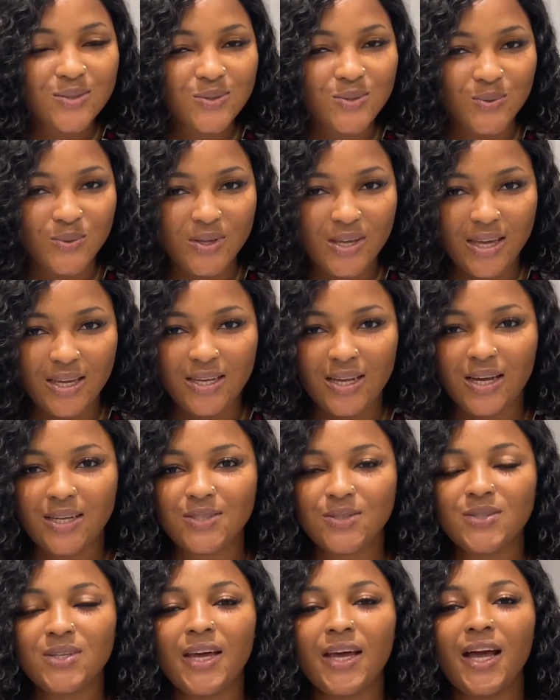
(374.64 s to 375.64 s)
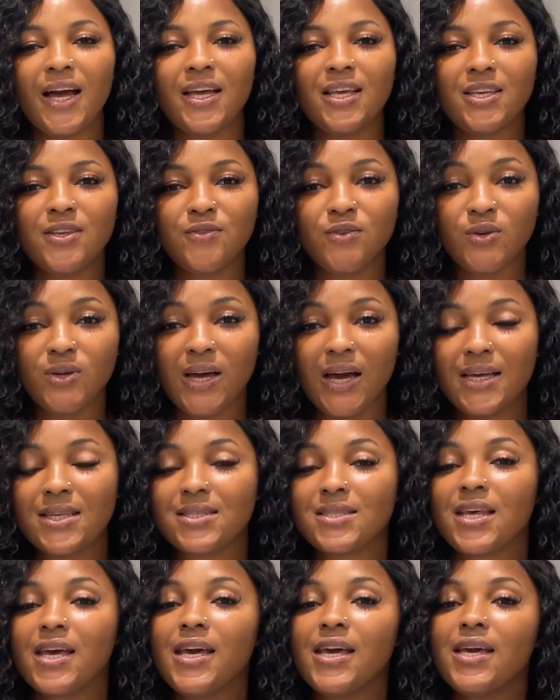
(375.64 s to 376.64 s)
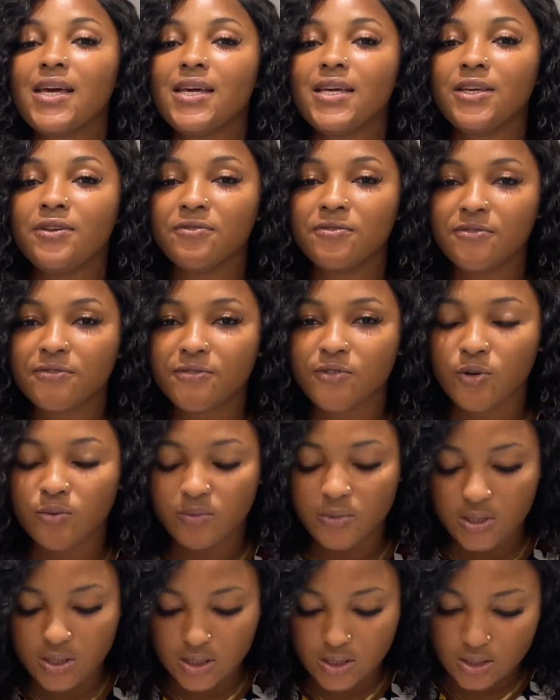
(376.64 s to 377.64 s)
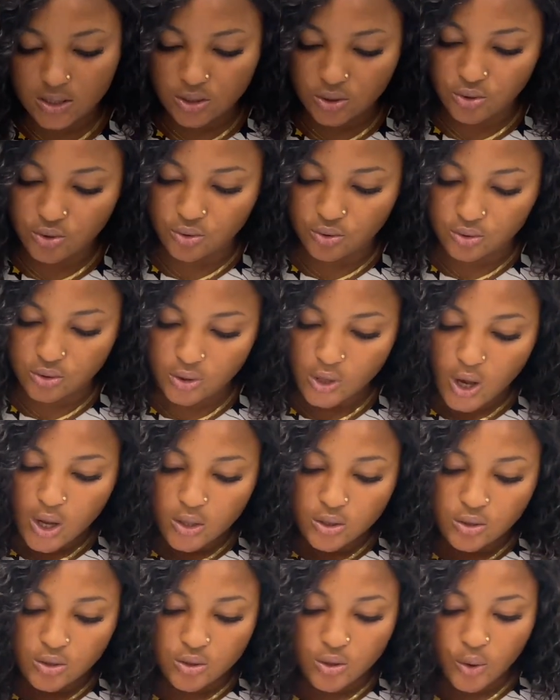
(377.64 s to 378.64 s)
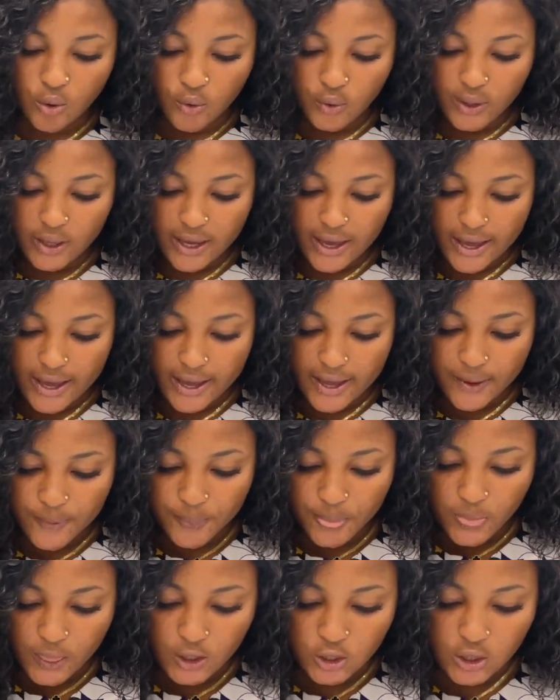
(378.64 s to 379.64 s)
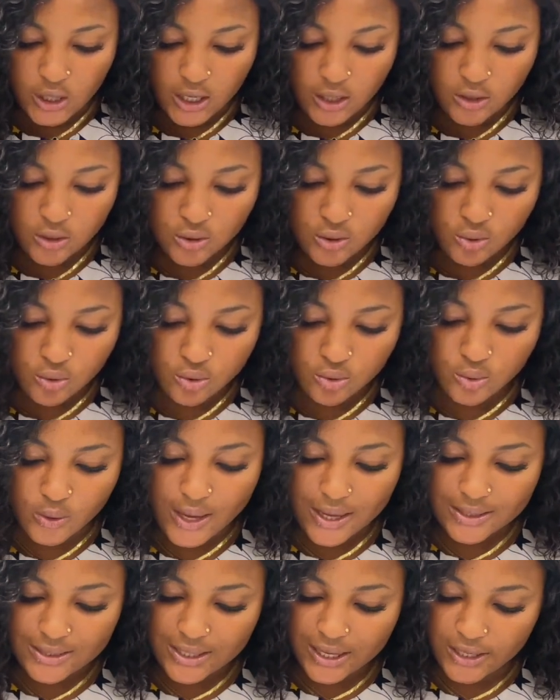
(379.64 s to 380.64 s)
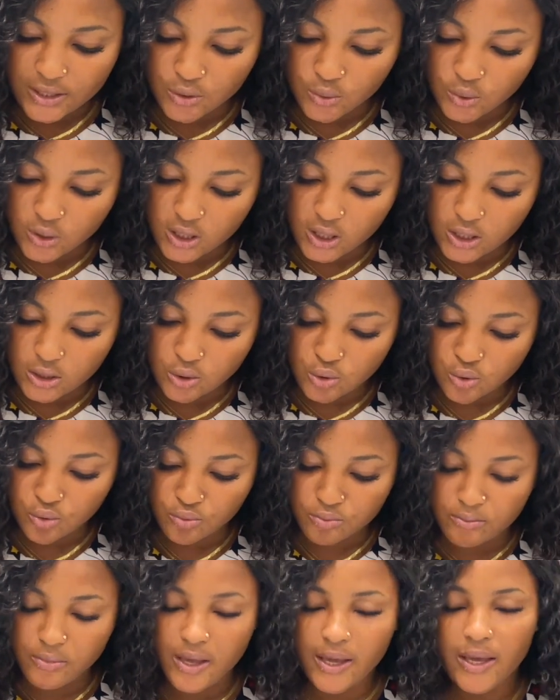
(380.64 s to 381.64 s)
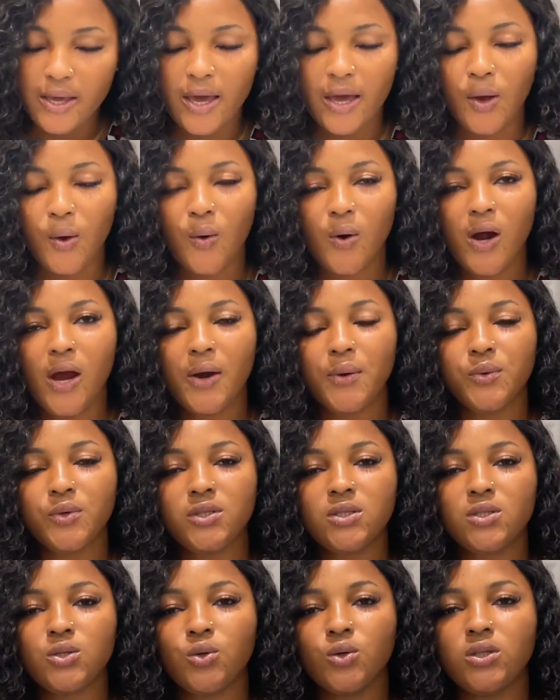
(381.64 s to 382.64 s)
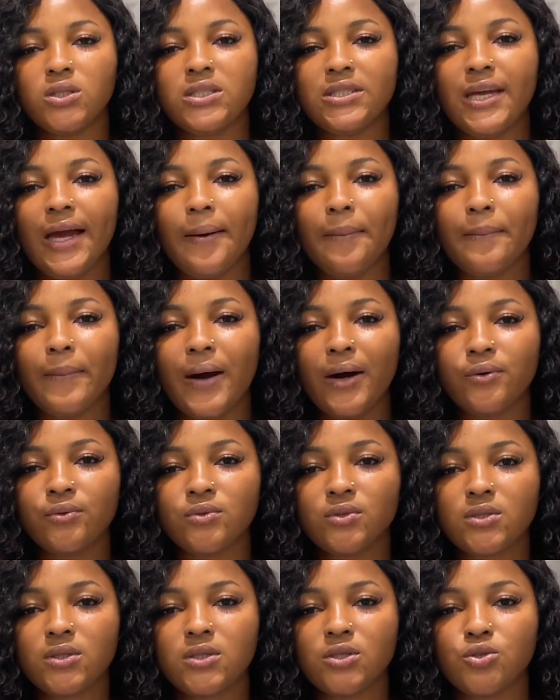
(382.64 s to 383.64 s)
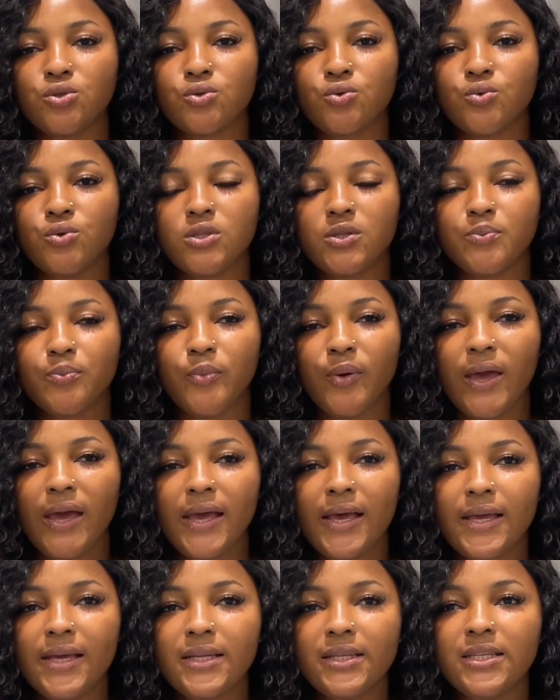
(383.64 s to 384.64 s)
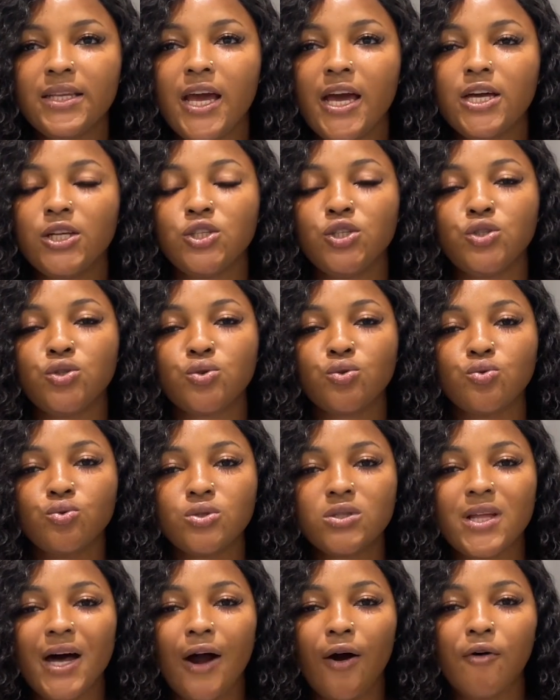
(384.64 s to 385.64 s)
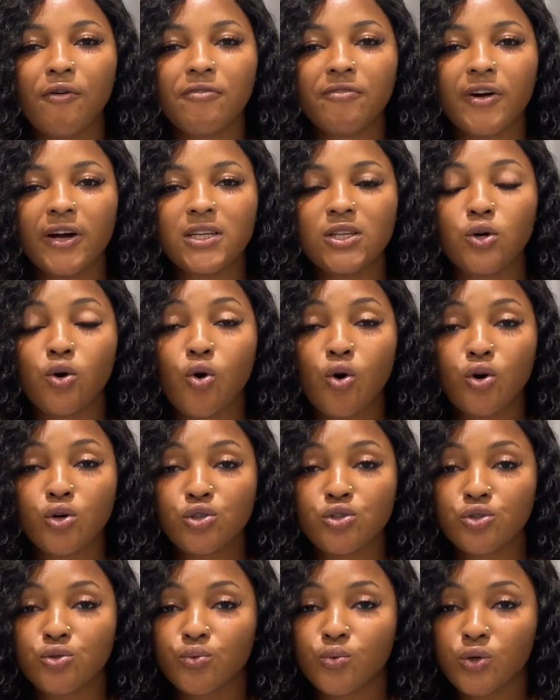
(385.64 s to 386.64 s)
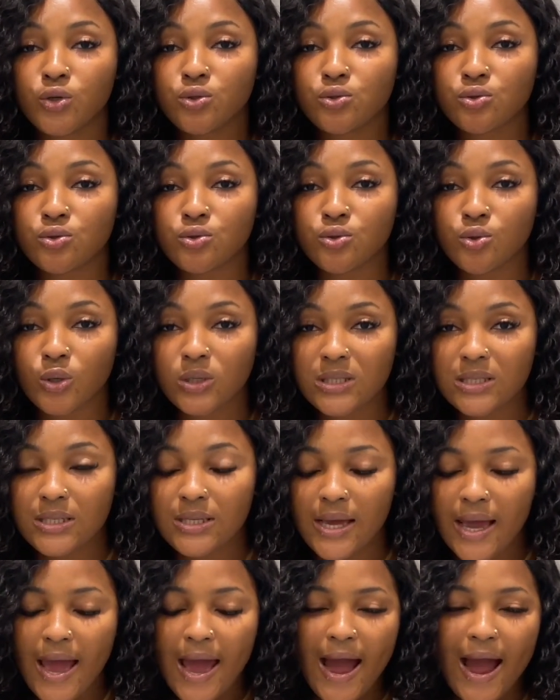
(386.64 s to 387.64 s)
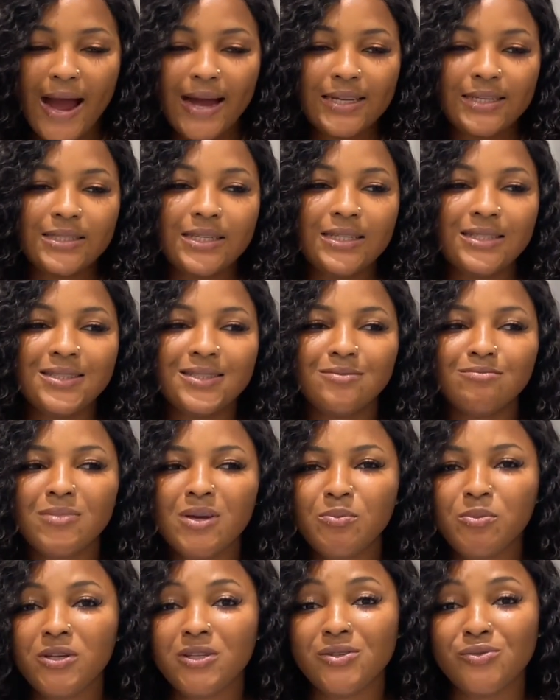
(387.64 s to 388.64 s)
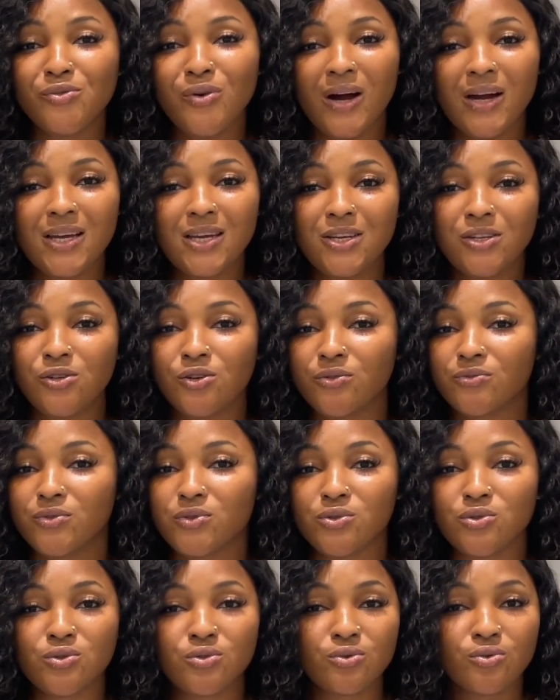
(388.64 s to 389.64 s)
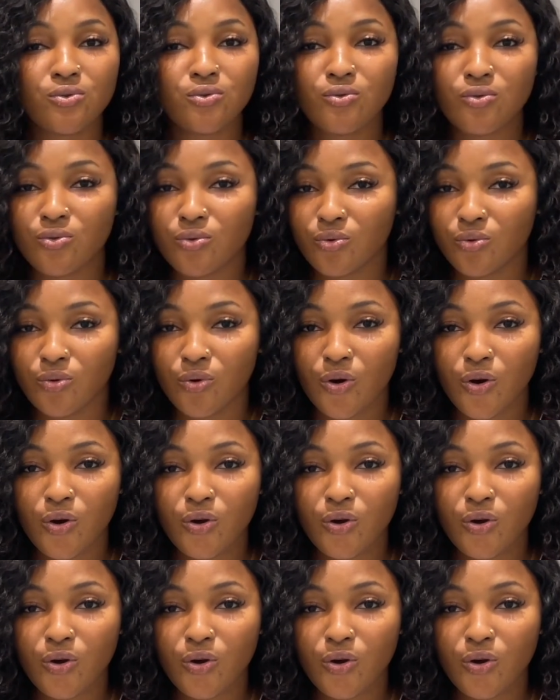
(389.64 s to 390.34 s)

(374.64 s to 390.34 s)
together so that I can give you guys informed decisions. So yeah, you are going to go to SIUK to make inquiries on the amount the school is paying, the schools that offer the course you want to study, and then maybe the ranking of the school.